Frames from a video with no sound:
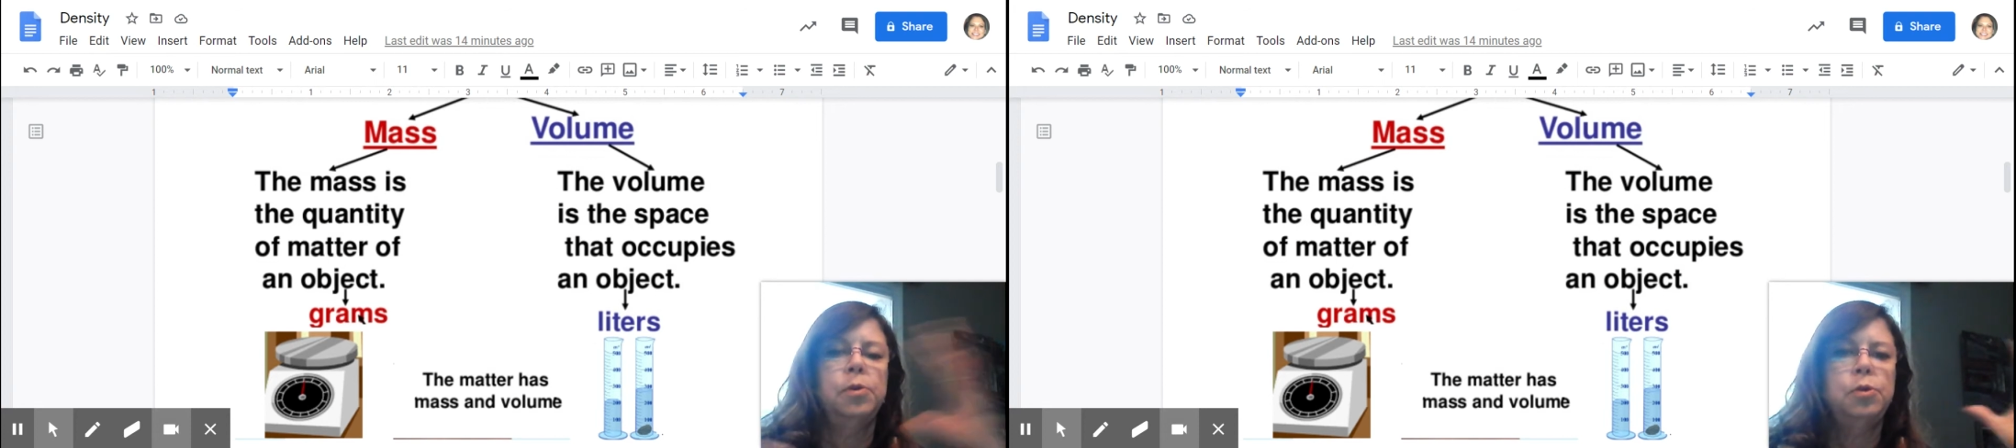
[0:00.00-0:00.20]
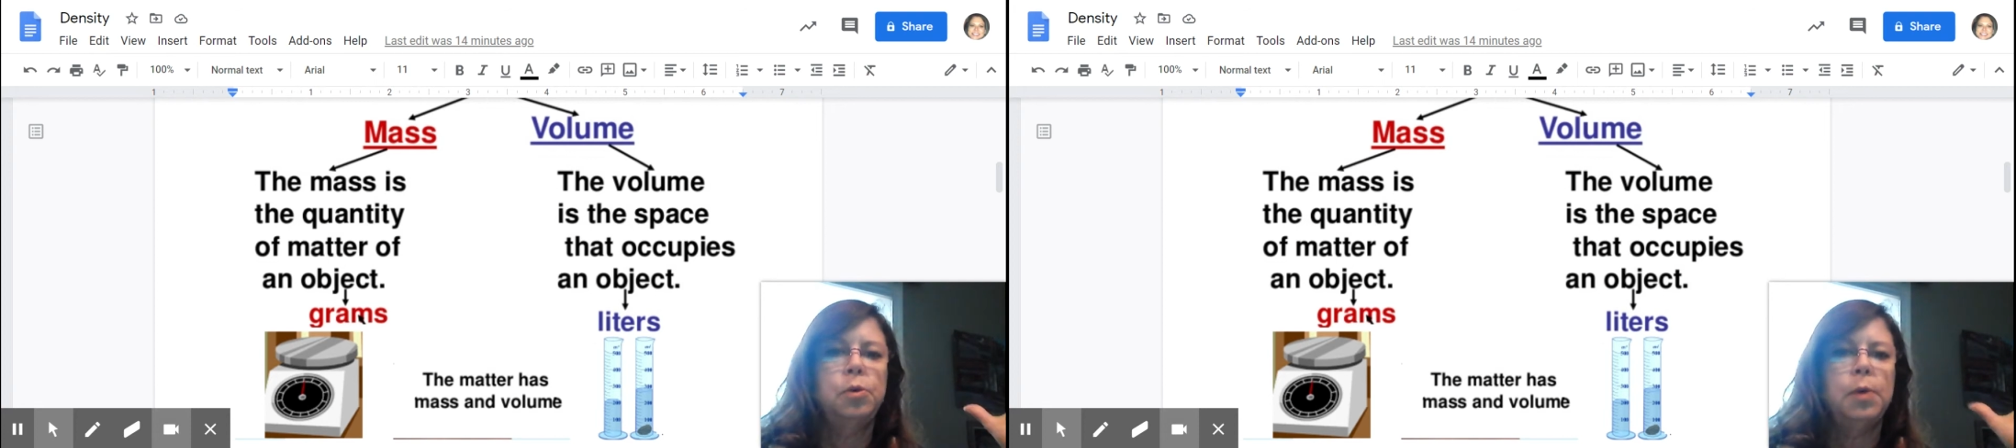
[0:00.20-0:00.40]

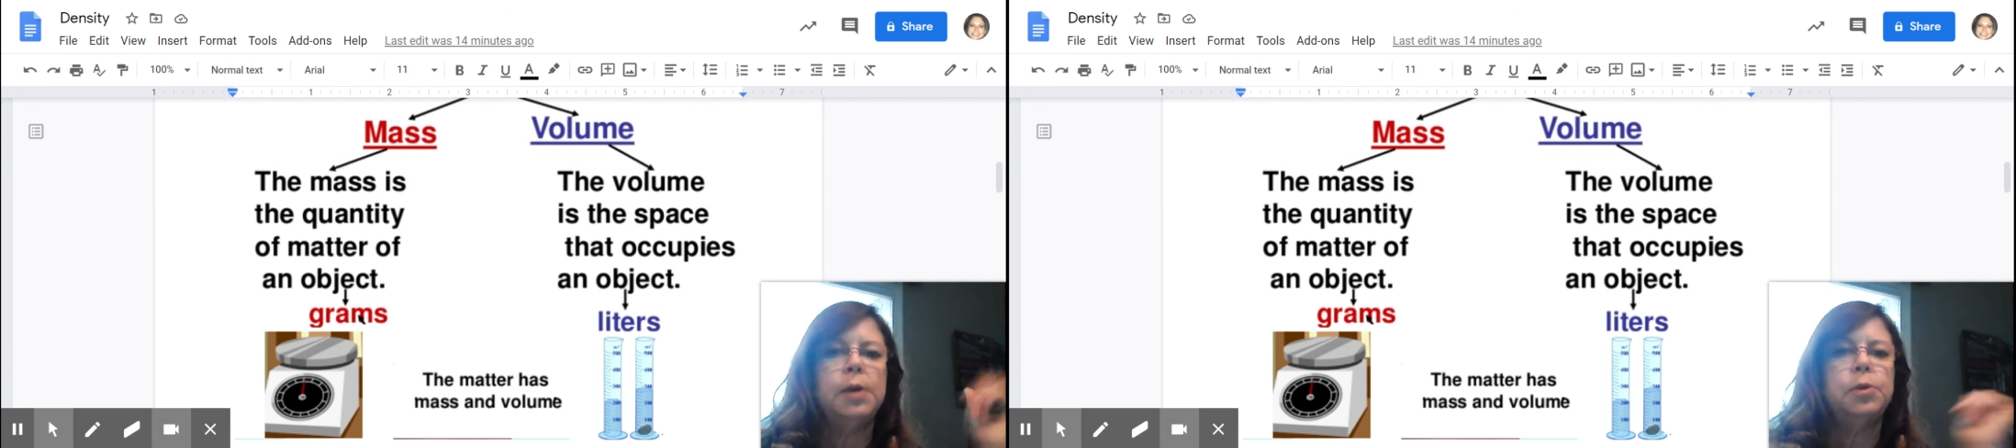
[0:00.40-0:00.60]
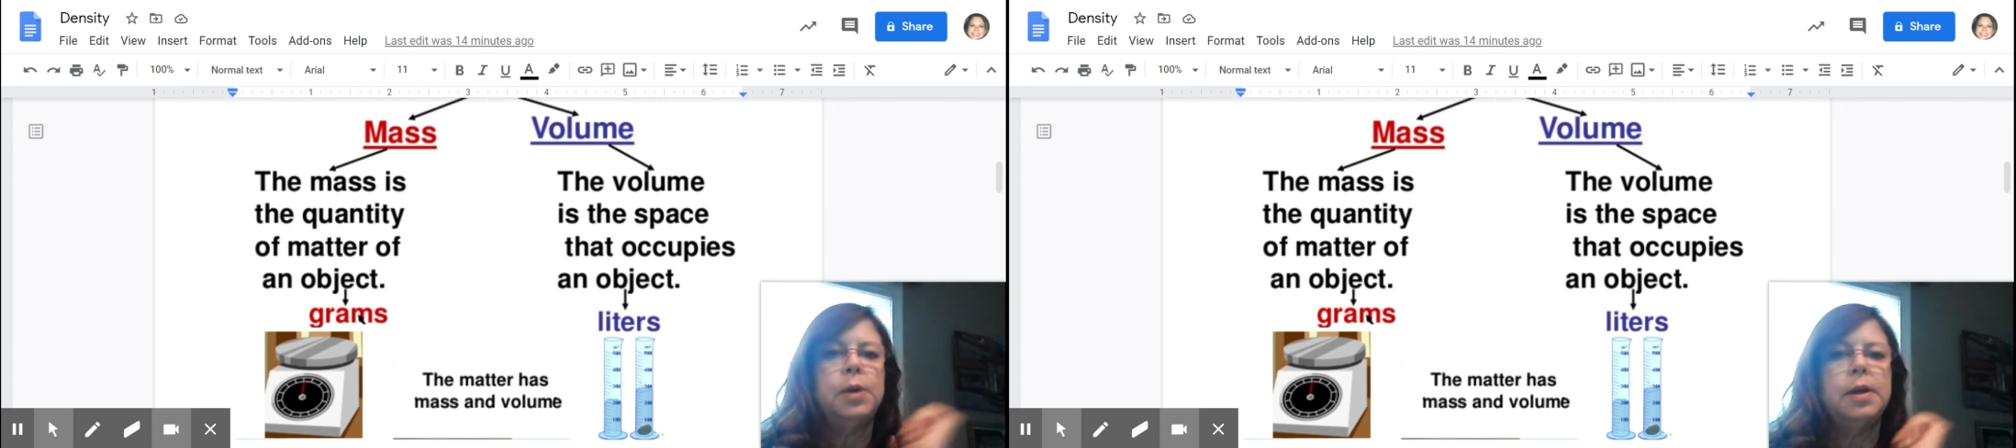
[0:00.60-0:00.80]
Two
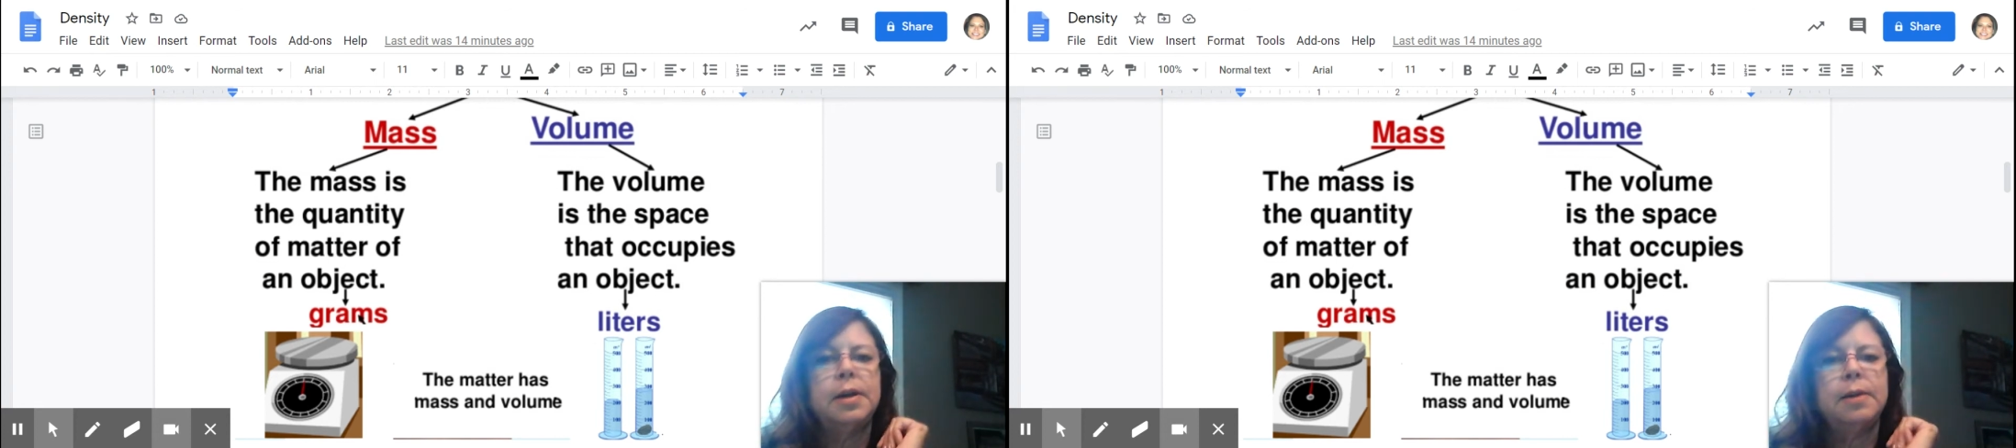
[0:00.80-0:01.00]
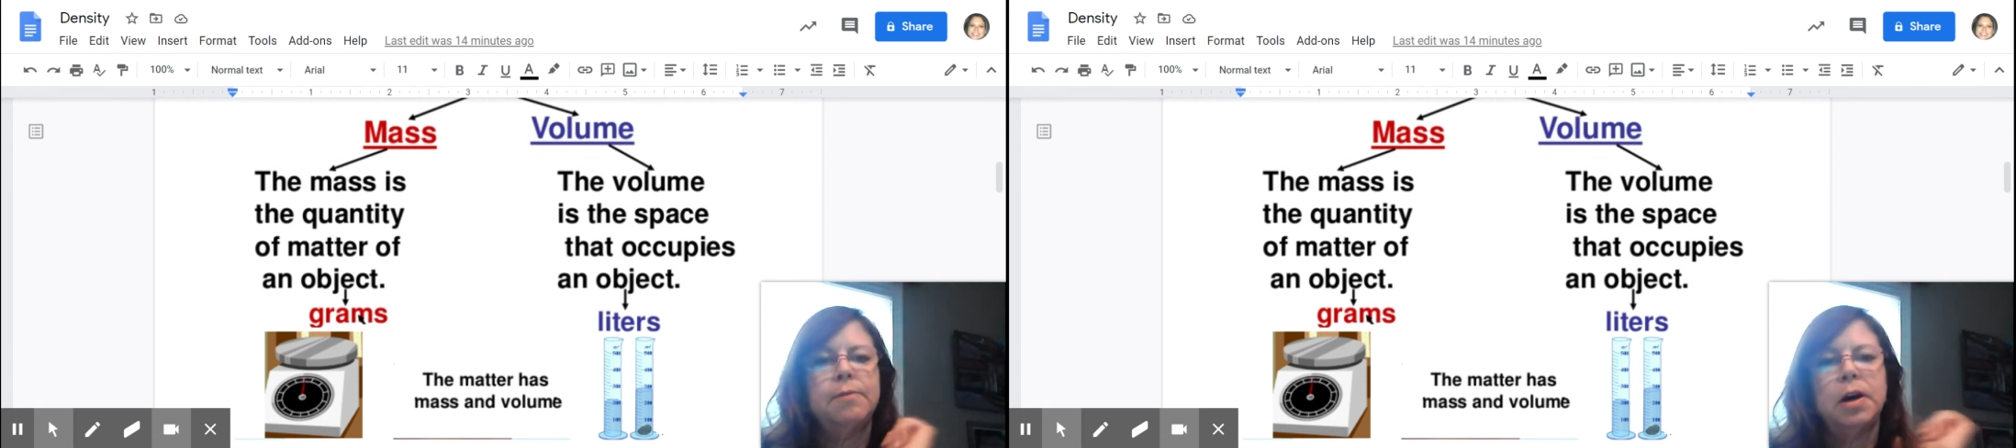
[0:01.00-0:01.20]
ways we can
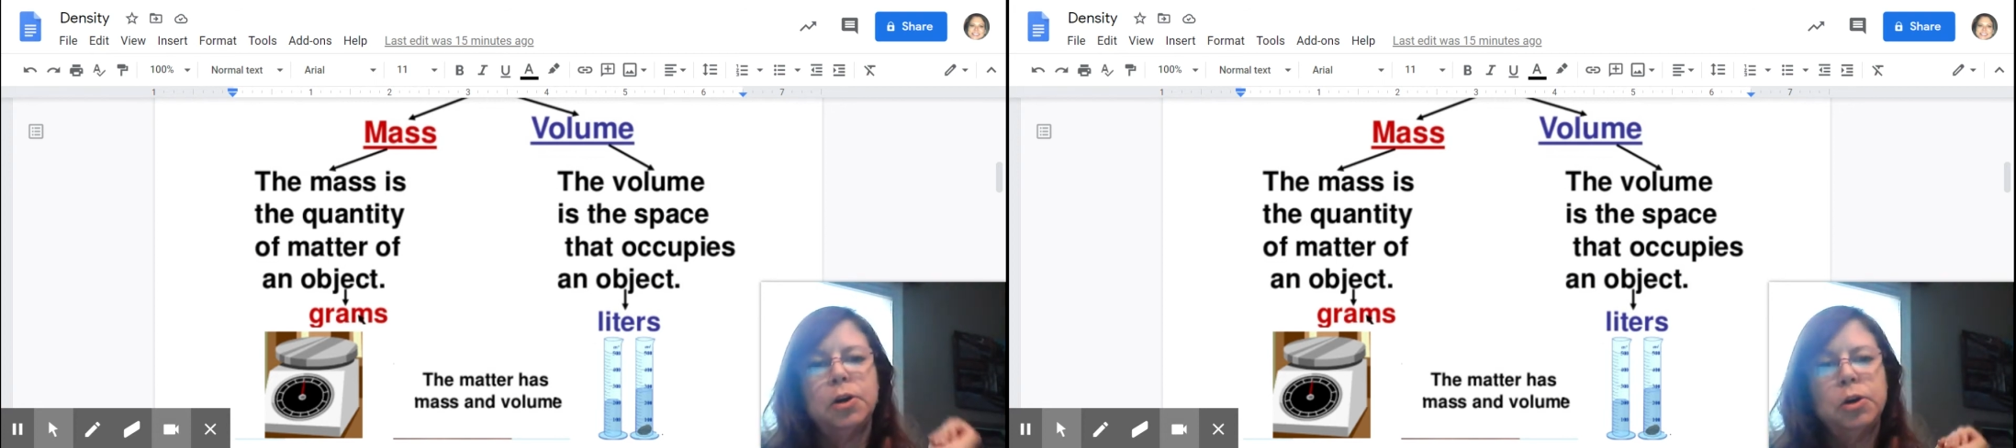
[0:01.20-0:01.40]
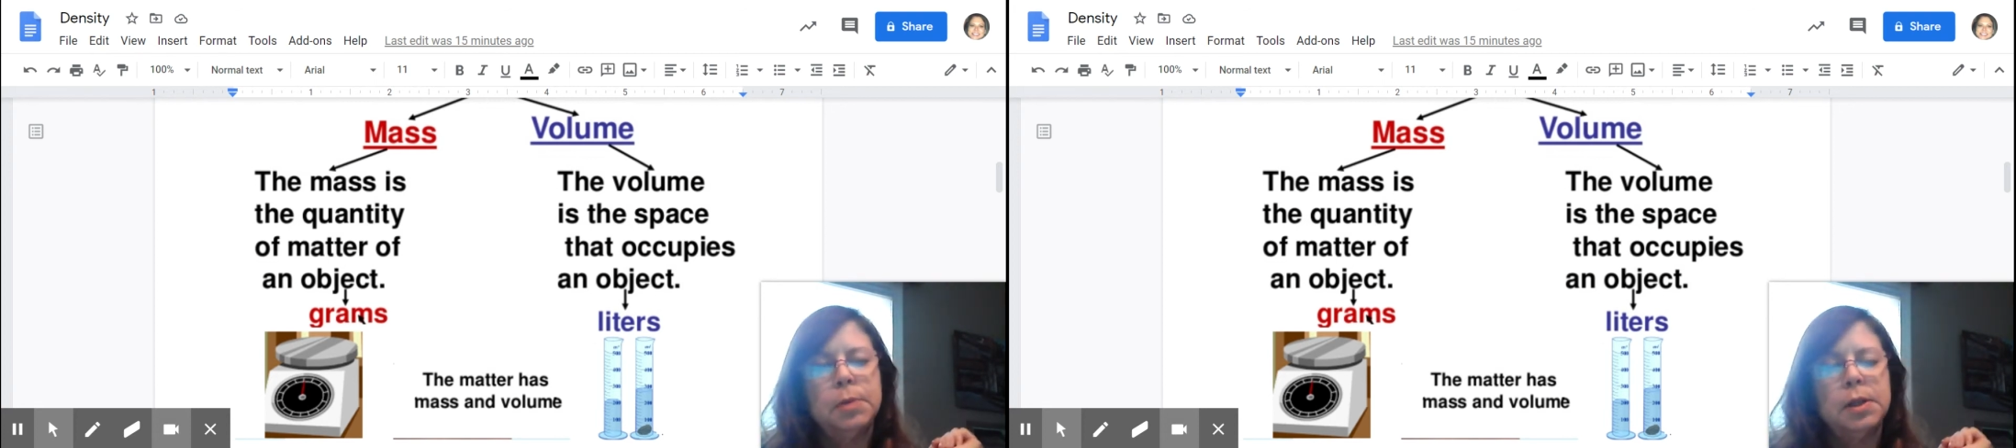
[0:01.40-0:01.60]
get
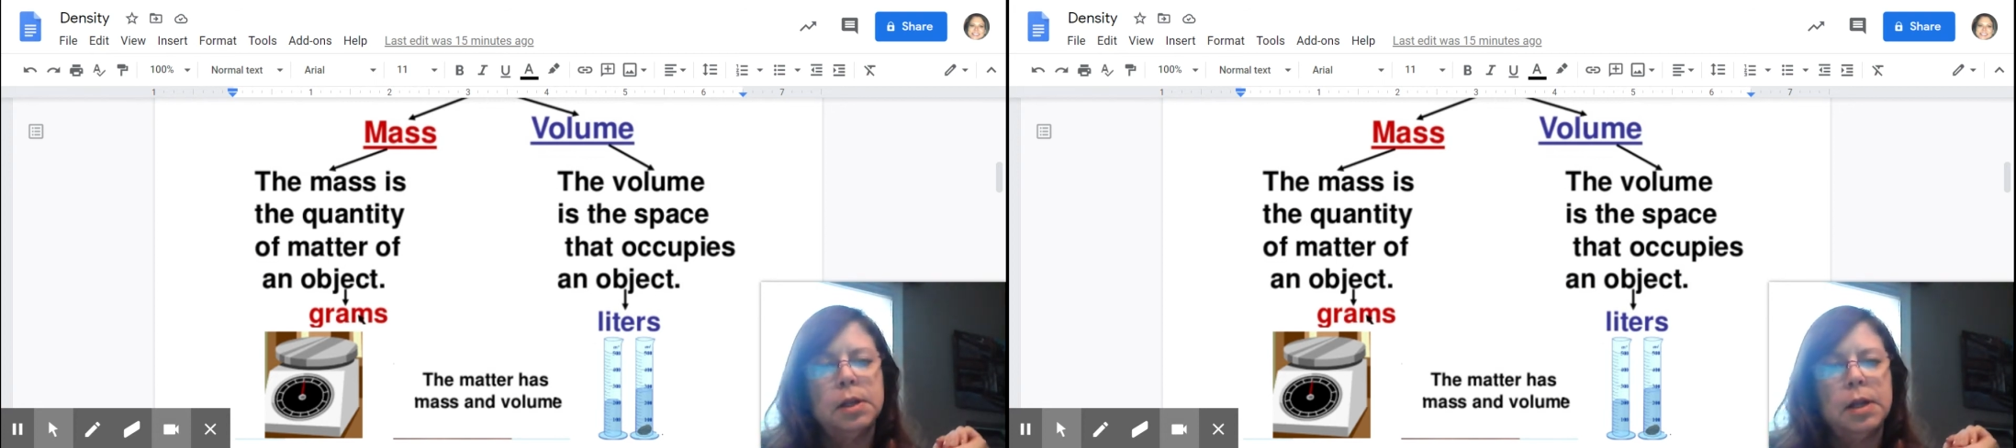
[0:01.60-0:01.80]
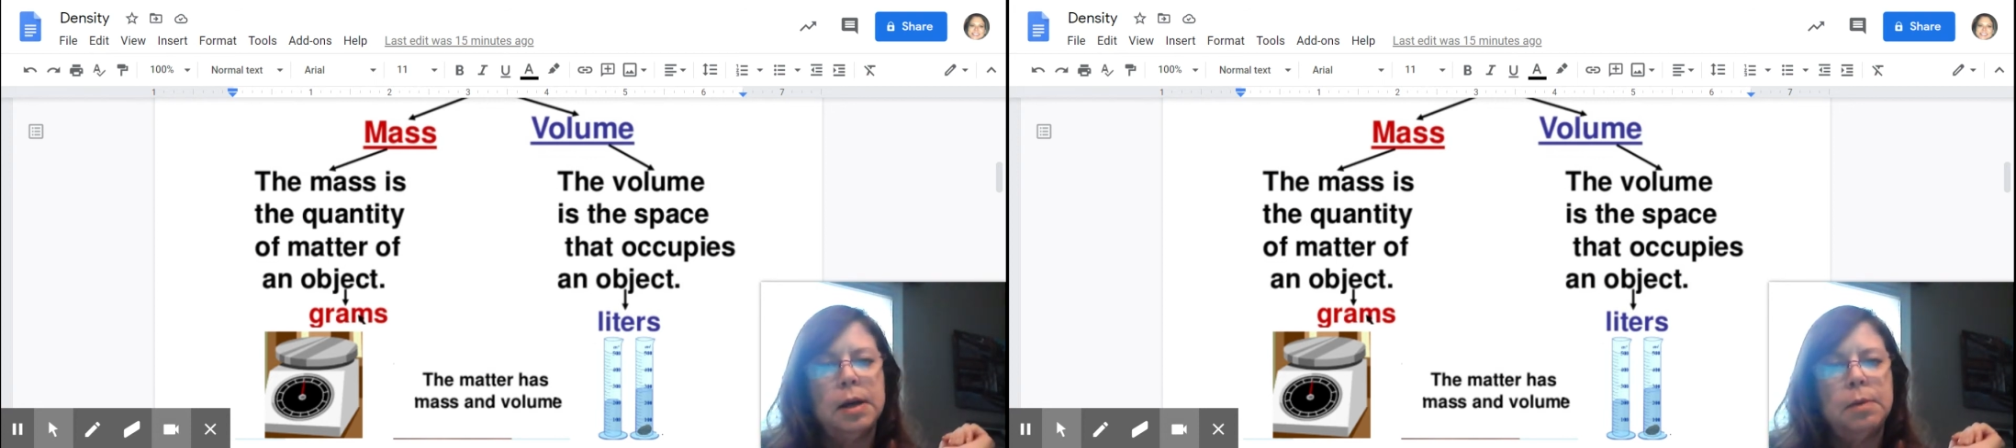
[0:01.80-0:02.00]
volume in
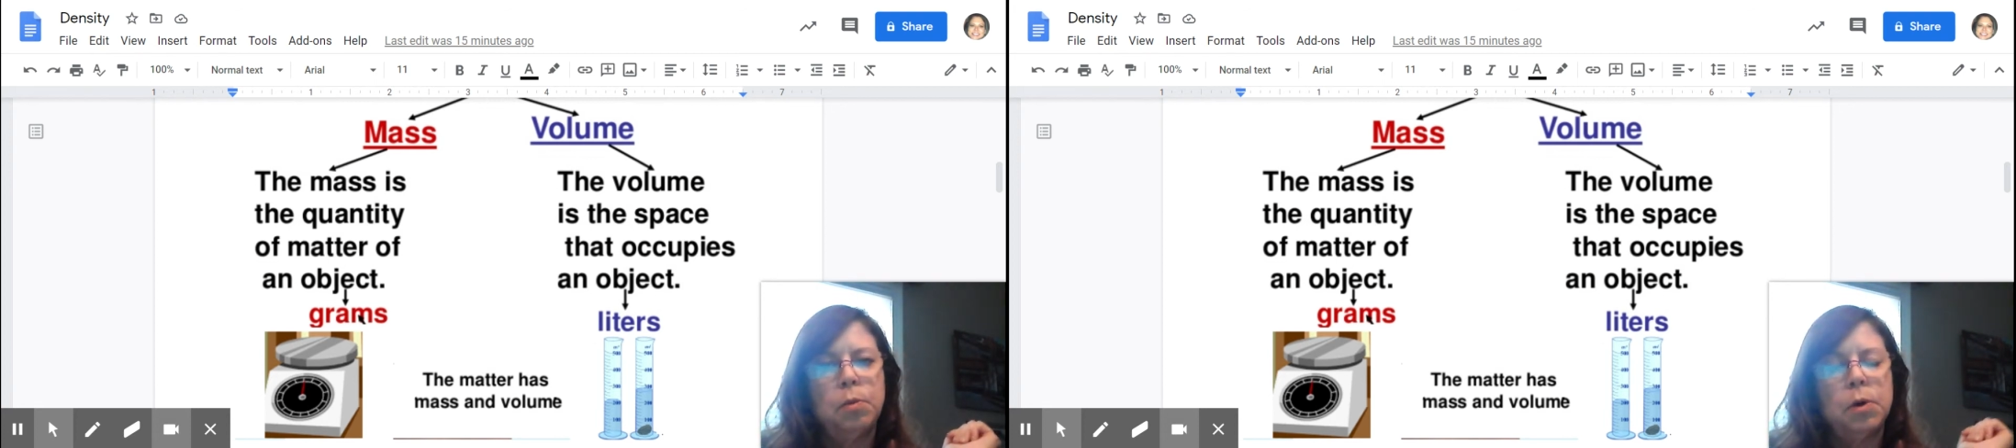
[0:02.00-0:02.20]
the lab.